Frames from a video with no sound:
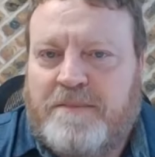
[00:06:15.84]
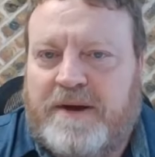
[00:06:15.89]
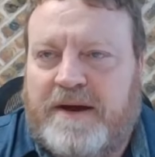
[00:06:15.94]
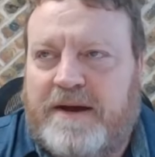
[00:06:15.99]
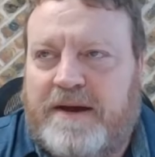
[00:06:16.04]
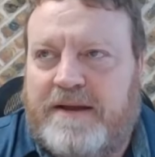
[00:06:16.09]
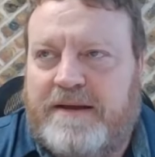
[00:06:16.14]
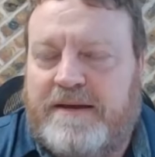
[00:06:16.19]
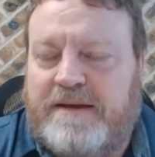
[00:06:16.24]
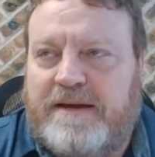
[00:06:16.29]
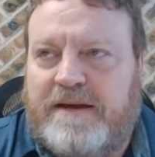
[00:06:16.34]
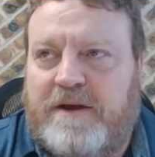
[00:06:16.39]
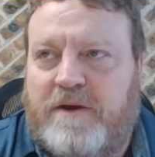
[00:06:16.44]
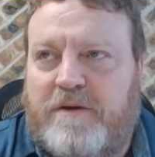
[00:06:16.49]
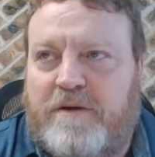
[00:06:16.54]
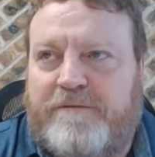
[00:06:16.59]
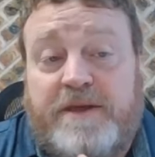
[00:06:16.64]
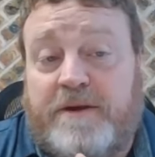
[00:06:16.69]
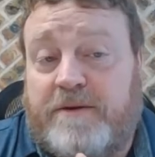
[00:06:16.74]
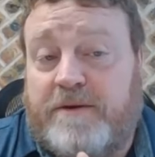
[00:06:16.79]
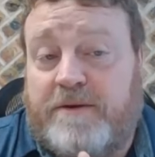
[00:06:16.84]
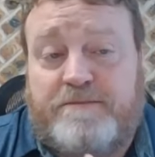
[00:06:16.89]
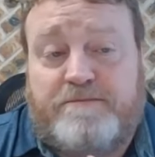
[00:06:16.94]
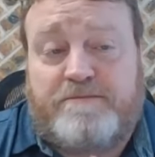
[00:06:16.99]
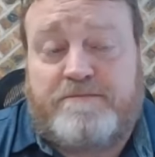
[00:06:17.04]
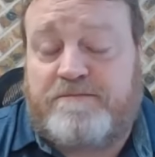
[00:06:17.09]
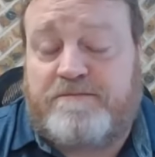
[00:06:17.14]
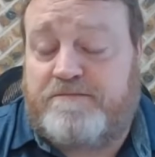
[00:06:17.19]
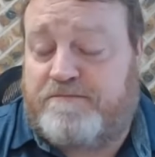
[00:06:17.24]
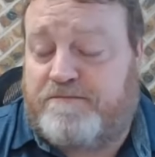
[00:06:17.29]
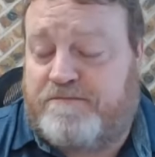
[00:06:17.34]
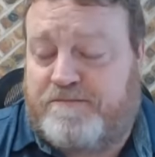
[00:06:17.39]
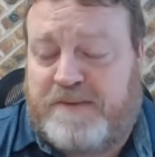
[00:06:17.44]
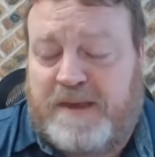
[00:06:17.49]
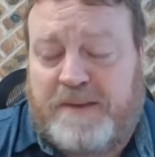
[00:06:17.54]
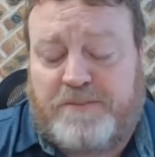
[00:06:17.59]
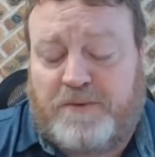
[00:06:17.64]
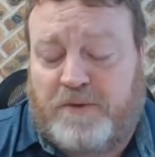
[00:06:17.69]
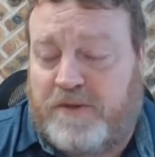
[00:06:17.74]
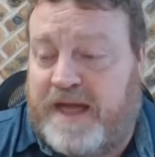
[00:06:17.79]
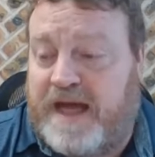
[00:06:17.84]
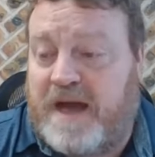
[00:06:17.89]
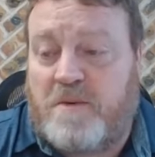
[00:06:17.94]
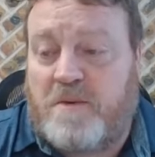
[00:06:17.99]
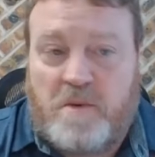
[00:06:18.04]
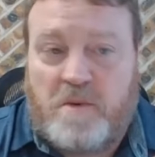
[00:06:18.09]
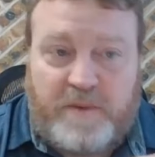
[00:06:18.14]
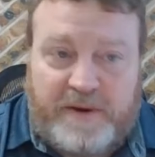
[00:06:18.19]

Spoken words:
But, you know, there are people now